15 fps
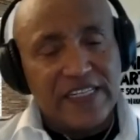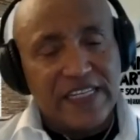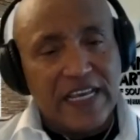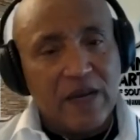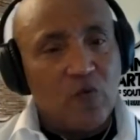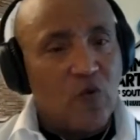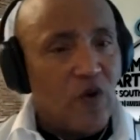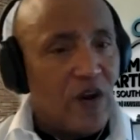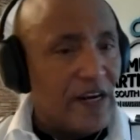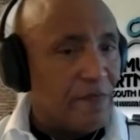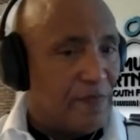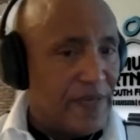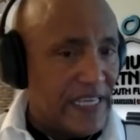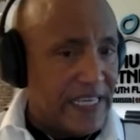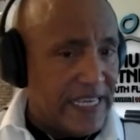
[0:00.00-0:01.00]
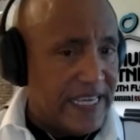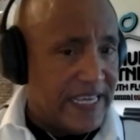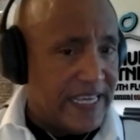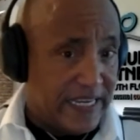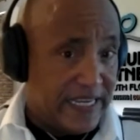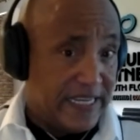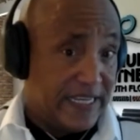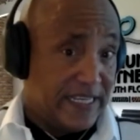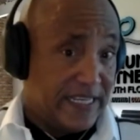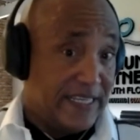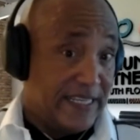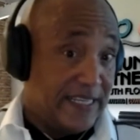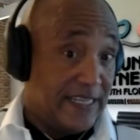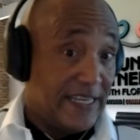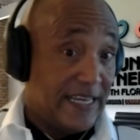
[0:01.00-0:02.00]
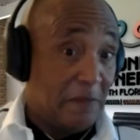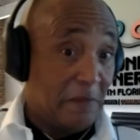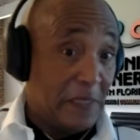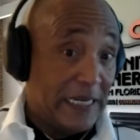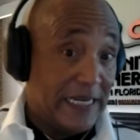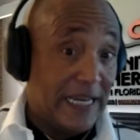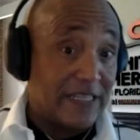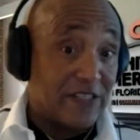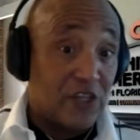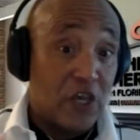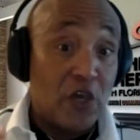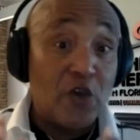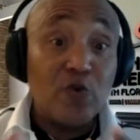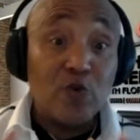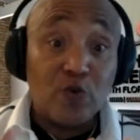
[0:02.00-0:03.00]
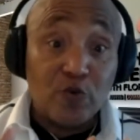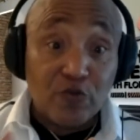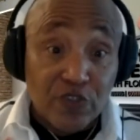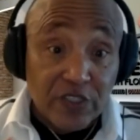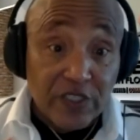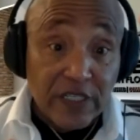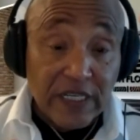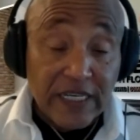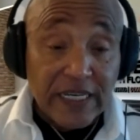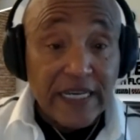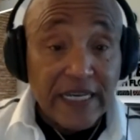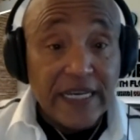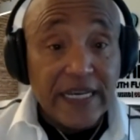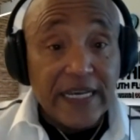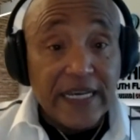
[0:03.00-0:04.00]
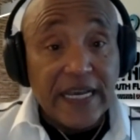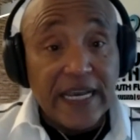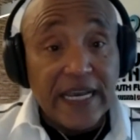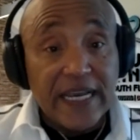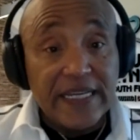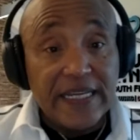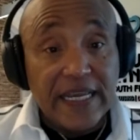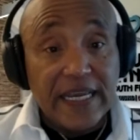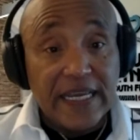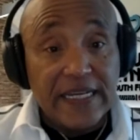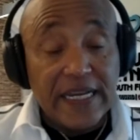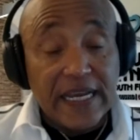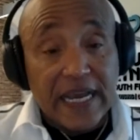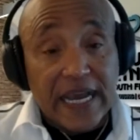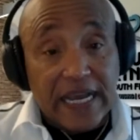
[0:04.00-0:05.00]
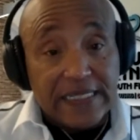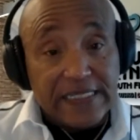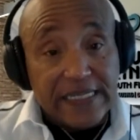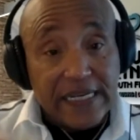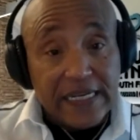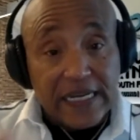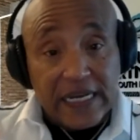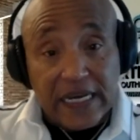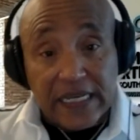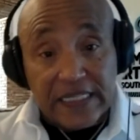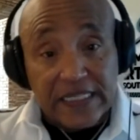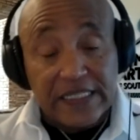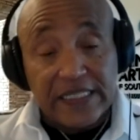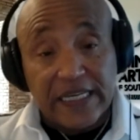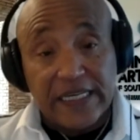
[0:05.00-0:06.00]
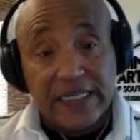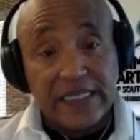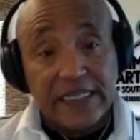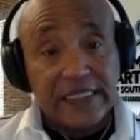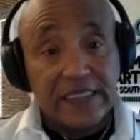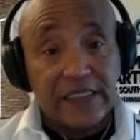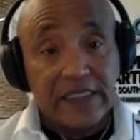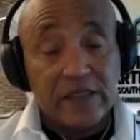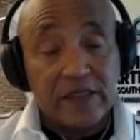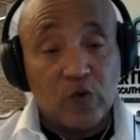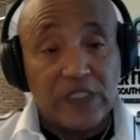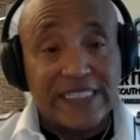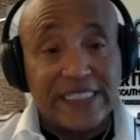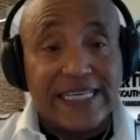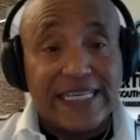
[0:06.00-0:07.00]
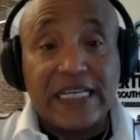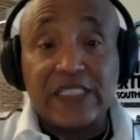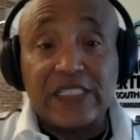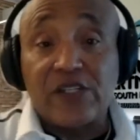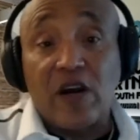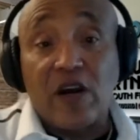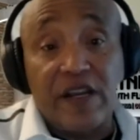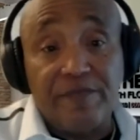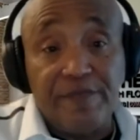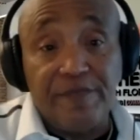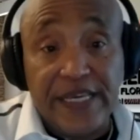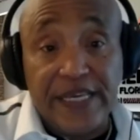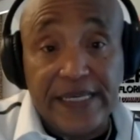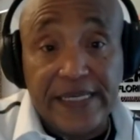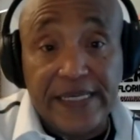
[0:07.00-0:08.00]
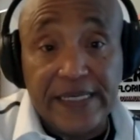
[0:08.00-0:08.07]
and want to be here. I mean, that's huge. And then I'd say the other thing is, which kickstarted me,